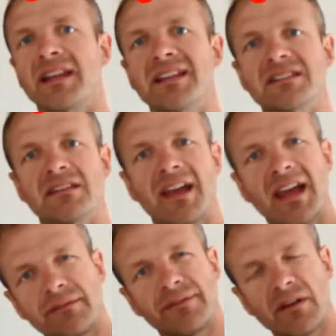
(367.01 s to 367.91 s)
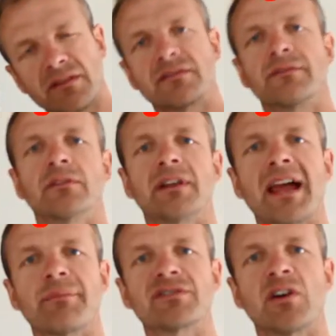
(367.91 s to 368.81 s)
into the headphones of your
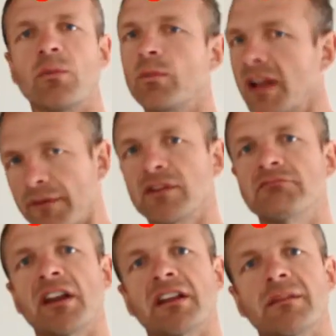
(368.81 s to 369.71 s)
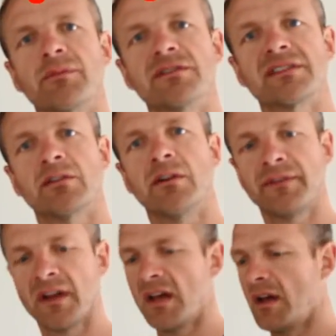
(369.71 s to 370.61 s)
laptop, whatever you're running the music off.